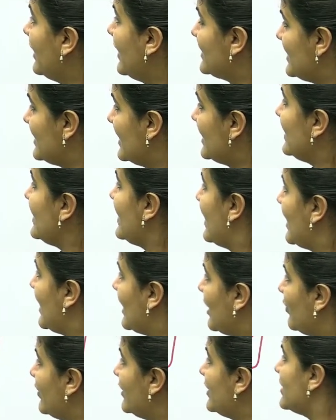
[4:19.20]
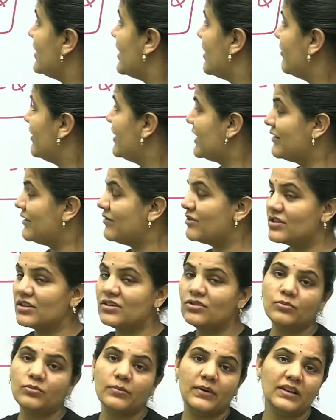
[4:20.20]
exactly allowing our
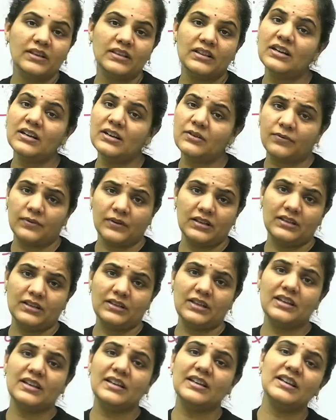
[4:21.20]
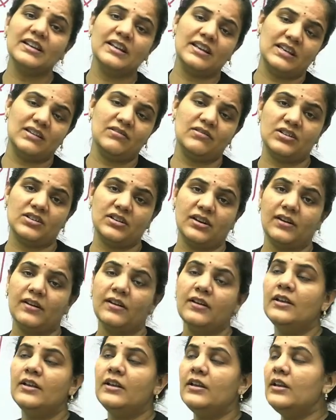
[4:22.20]
equation to make the linear equation.
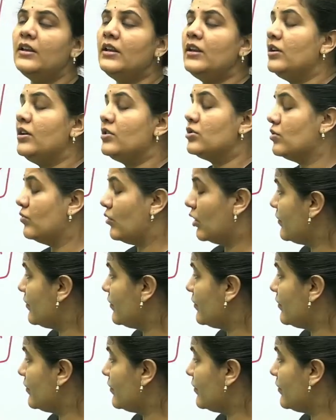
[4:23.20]
So